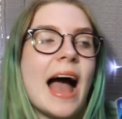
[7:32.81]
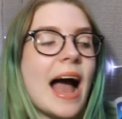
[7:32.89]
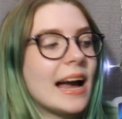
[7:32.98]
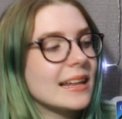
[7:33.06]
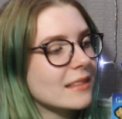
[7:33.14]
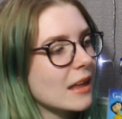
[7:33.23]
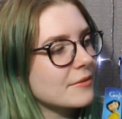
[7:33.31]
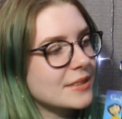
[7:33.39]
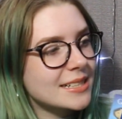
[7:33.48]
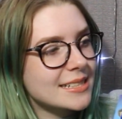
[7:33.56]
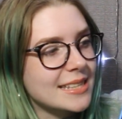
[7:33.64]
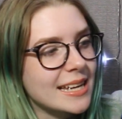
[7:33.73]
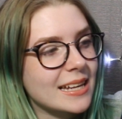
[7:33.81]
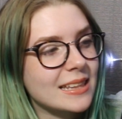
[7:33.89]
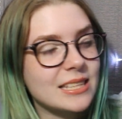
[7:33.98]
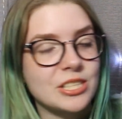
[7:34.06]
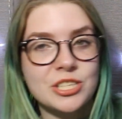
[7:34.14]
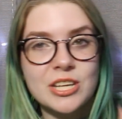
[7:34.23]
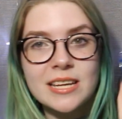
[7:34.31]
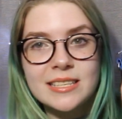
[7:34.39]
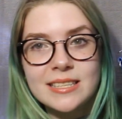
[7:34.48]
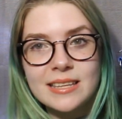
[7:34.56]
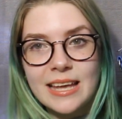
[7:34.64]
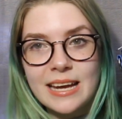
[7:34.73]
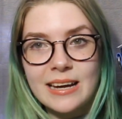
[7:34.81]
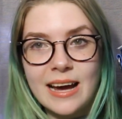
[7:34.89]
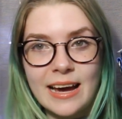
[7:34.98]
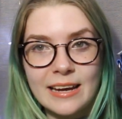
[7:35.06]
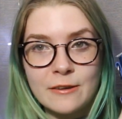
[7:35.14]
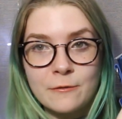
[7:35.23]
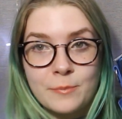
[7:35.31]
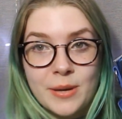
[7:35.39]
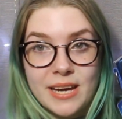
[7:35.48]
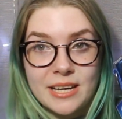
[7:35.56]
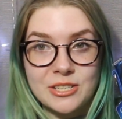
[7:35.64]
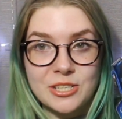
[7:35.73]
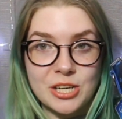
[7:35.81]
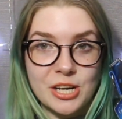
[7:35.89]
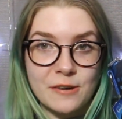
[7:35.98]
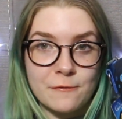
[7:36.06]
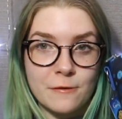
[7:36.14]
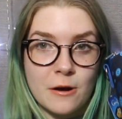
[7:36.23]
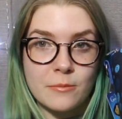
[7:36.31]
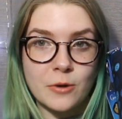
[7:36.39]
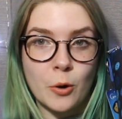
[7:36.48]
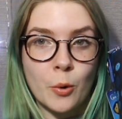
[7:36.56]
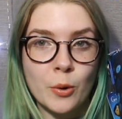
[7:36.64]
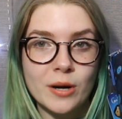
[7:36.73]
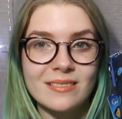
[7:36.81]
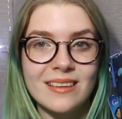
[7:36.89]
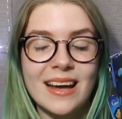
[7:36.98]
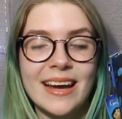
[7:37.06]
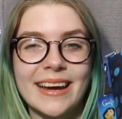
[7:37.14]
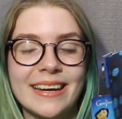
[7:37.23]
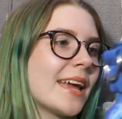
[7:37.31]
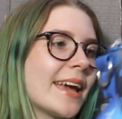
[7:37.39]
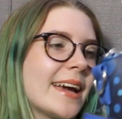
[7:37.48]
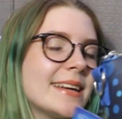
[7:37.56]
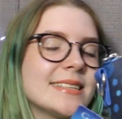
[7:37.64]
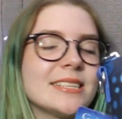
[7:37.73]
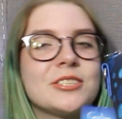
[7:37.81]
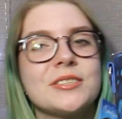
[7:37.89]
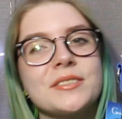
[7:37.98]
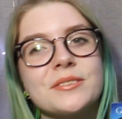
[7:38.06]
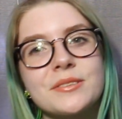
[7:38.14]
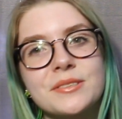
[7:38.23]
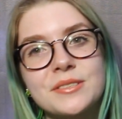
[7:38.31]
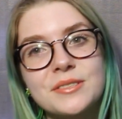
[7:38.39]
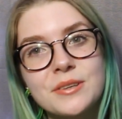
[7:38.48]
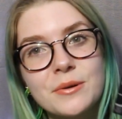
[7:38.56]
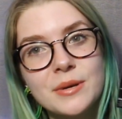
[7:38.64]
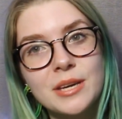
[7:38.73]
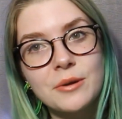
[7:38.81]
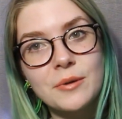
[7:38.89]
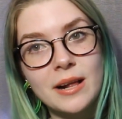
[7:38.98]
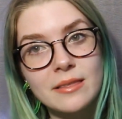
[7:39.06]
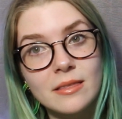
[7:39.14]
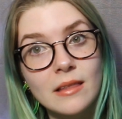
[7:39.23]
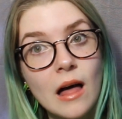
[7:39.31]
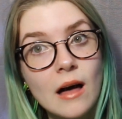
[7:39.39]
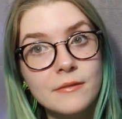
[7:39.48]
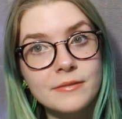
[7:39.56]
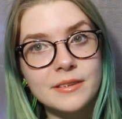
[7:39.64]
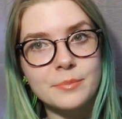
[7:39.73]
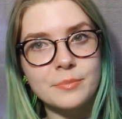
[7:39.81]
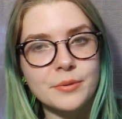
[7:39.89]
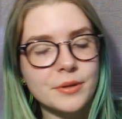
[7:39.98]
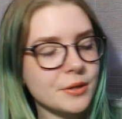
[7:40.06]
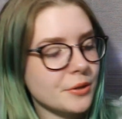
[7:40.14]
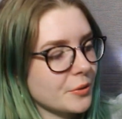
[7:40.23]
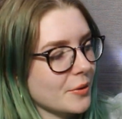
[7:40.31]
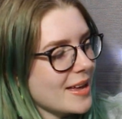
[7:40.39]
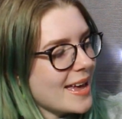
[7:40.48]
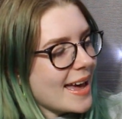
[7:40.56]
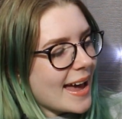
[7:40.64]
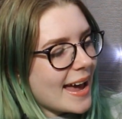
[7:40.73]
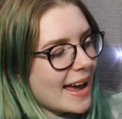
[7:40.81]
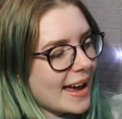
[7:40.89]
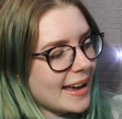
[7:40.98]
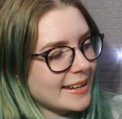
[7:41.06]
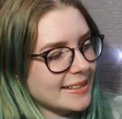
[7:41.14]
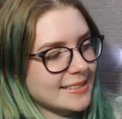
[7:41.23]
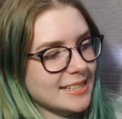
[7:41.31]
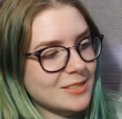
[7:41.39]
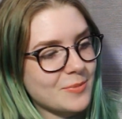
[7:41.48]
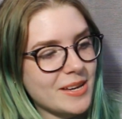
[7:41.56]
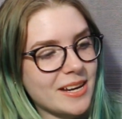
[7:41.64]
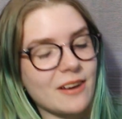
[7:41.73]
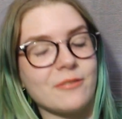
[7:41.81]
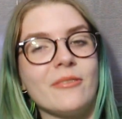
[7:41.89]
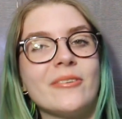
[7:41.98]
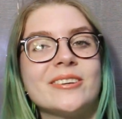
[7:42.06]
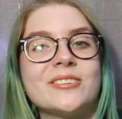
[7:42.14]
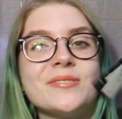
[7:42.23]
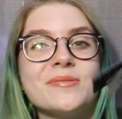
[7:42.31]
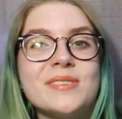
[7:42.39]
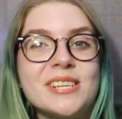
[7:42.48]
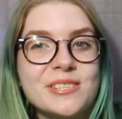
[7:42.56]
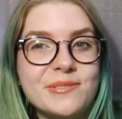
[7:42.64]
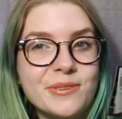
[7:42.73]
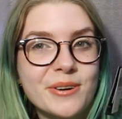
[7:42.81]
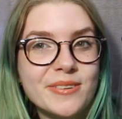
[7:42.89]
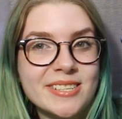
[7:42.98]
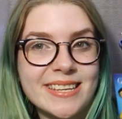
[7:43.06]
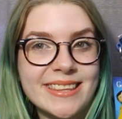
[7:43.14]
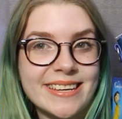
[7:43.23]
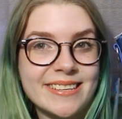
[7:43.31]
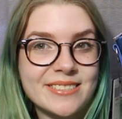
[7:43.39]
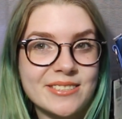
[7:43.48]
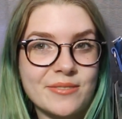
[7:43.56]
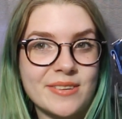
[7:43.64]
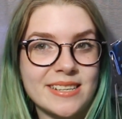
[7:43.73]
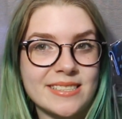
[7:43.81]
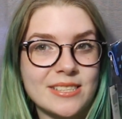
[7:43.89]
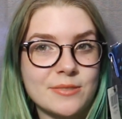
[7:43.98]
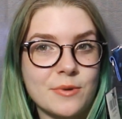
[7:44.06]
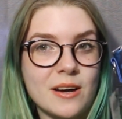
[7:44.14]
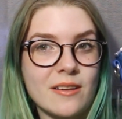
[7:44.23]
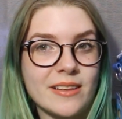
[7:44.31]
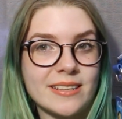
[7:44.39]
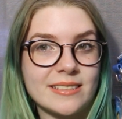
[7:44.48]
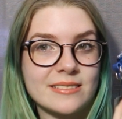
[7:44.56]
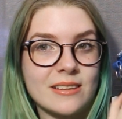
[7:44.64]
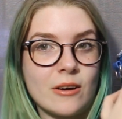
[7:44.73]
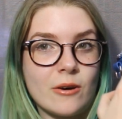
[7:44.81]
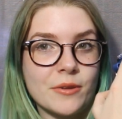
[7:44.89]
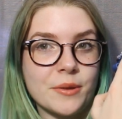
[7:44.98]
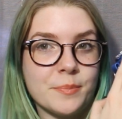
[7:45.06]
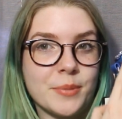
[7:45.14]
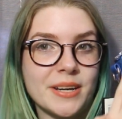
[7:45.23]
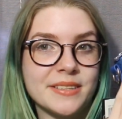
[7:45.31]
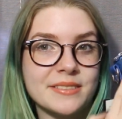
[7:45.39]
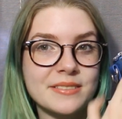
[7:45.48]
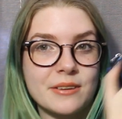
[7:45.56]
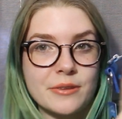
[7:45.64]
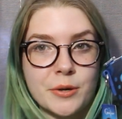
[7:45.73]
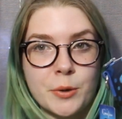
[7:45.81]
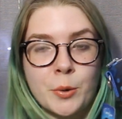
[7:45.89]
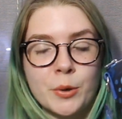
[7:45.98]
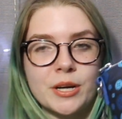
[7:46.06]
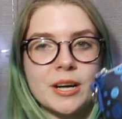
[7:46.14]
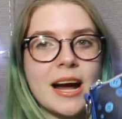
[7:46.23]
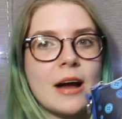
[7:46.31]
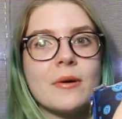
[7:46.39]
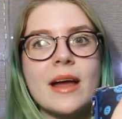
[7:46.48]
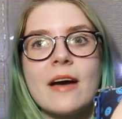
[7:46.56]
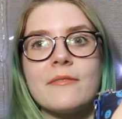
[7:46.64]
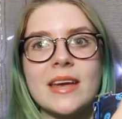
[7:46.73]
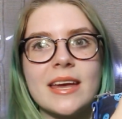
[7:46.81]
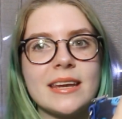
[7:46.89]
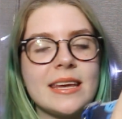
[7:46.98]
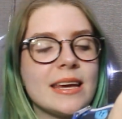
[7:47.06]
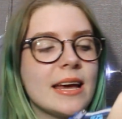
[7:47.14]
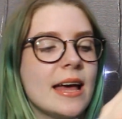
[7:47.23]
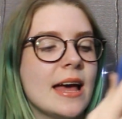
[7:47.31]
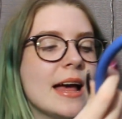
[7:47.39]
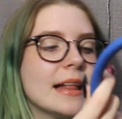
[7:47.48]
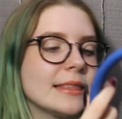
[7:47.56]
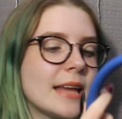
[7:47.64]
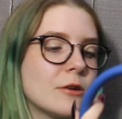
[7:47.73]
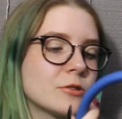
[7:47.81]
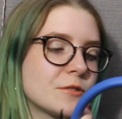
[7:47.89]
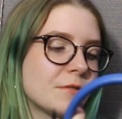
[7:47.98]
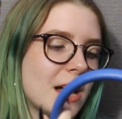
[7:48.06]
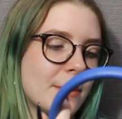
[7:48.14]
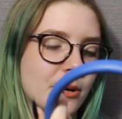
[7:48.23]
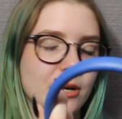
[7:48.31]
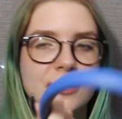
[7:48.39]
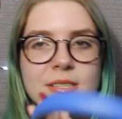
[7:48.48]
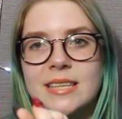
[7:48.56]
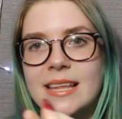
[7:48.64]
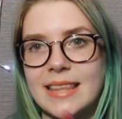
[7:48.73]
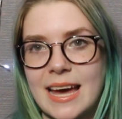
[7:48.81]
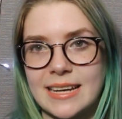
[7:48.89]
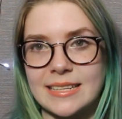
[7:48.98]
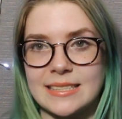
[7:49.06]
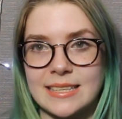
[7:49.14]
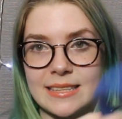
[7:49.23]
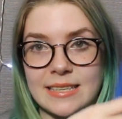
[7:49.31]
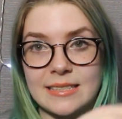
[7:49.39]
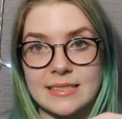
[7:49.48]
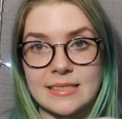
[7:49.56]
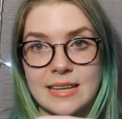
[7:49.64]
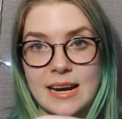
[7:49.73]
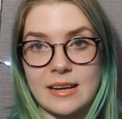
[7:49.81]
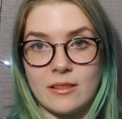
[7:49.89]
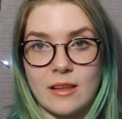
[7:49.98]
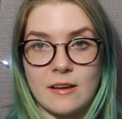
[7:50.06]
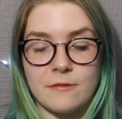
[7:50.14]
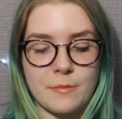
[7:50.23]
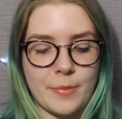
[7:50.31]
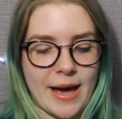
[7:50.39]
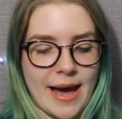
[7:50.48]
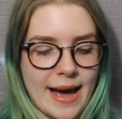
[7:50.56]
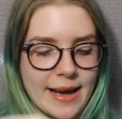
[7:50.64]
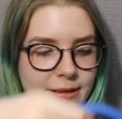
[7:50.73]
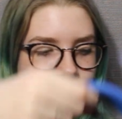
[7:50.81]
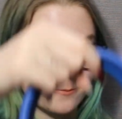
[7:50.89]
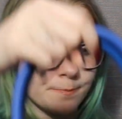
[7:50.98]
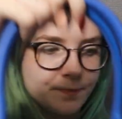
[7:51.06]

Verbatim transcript: I love that it's like a legit like kind of picture from Coraline and it just looks so cute. I love the blue and it says be careful what you wish for which I think is so nice as well and it's got all the buttons on the corner. I don't have any Loungefly purse that is this style of bag